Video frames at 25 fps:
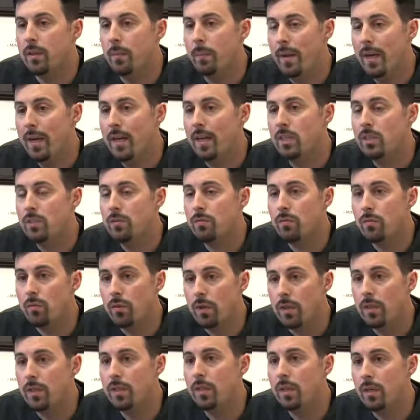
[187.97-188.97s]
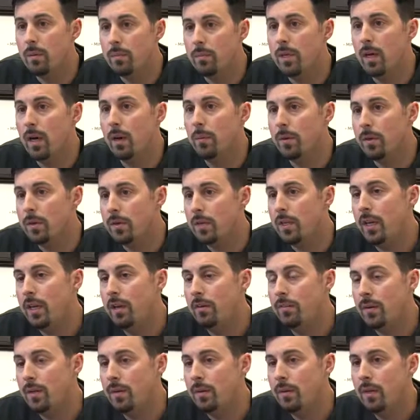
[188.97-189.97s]
mass free in the abdominal
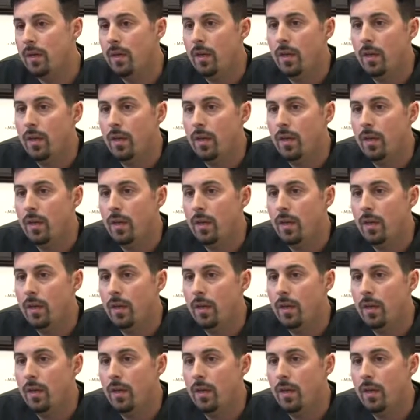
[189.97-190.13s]
cavity.